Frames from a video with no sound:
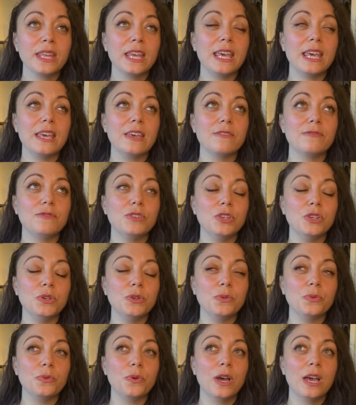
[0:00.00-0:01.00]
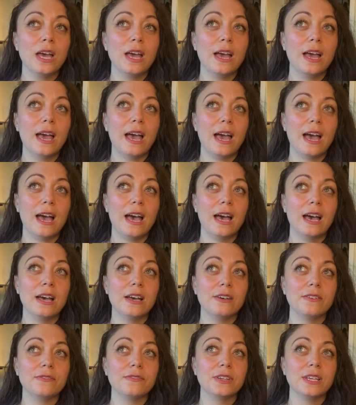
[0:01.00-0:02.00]
if you
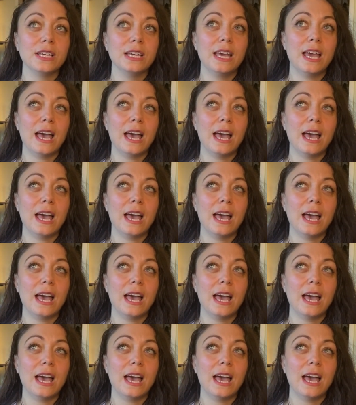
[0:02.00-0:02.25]
have